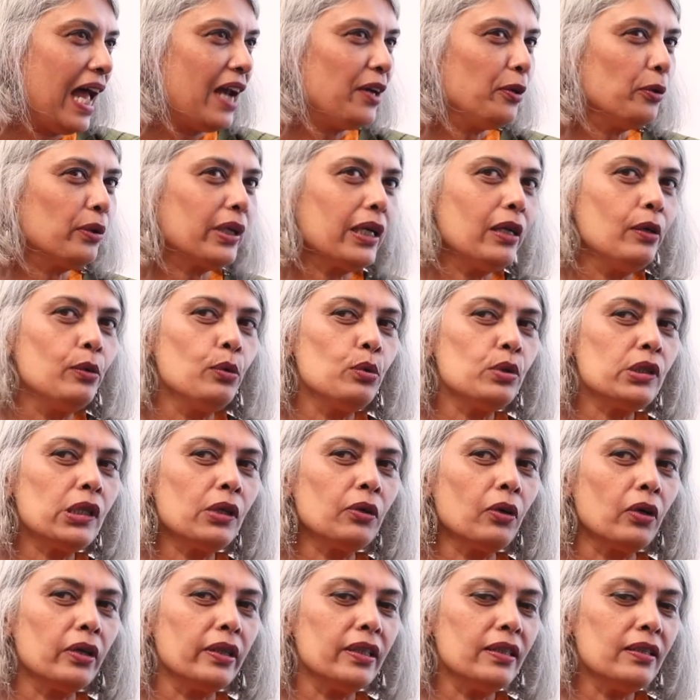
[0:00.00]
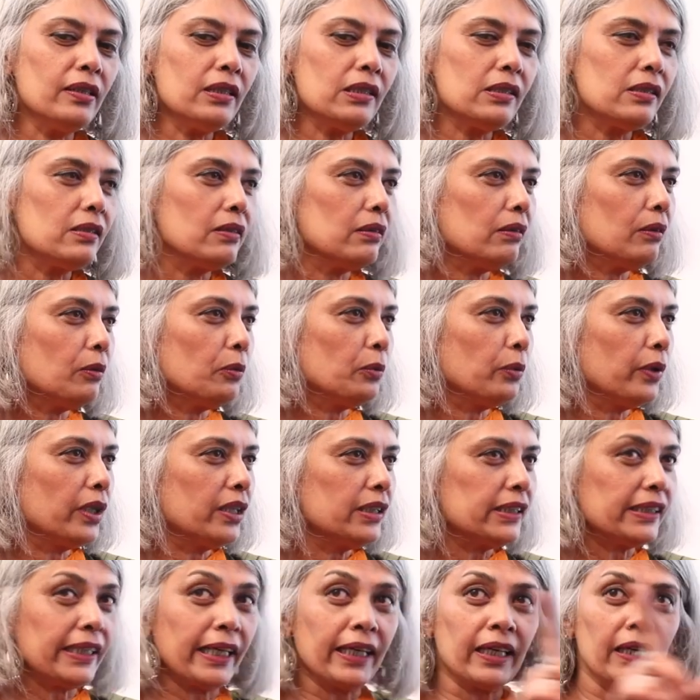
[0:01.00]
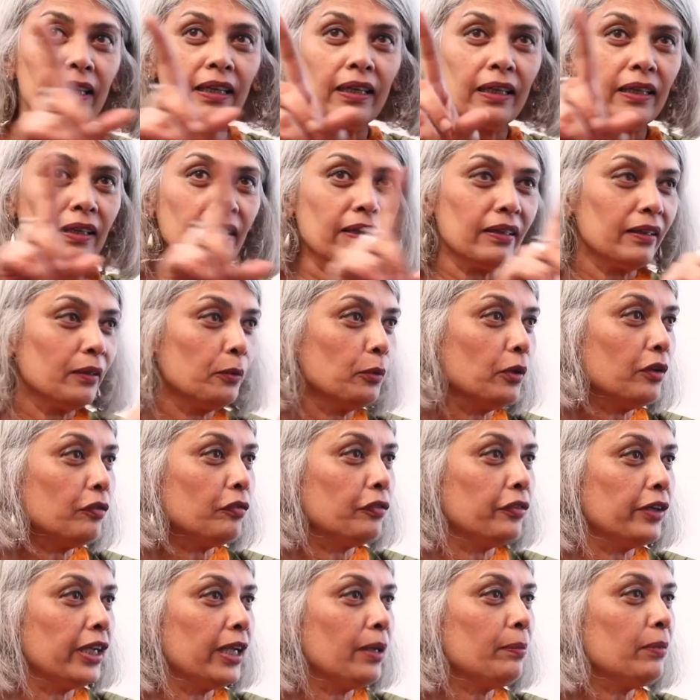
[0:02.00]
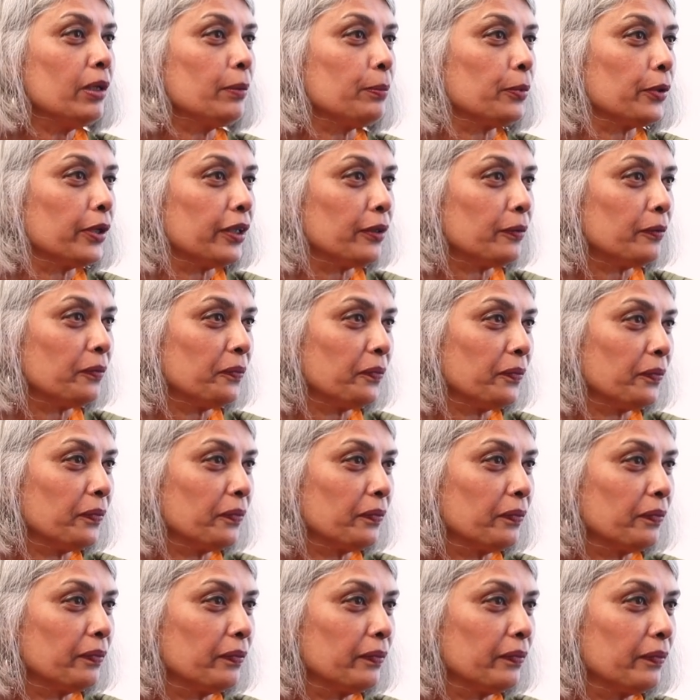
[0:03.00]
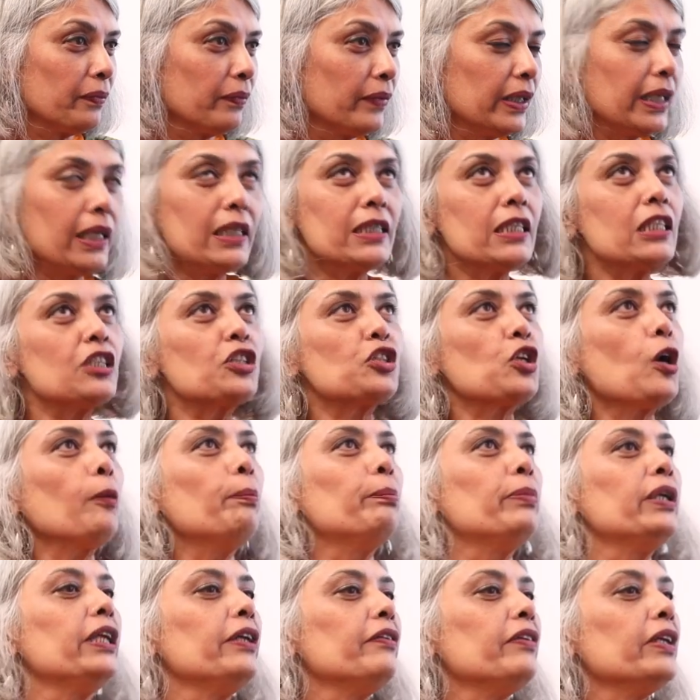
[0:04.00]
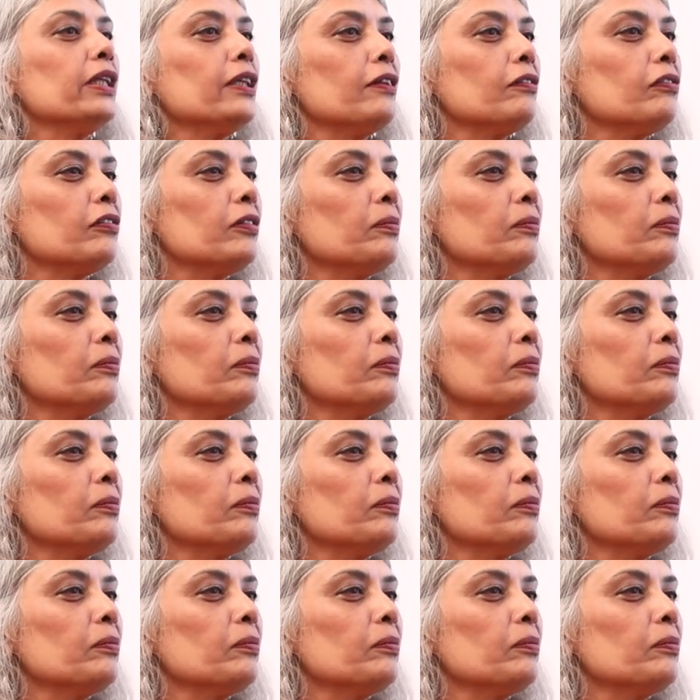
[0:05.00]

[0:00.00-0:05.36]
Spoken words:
And you can lose an audience over second, over frame le poidum. They'll just stop believing the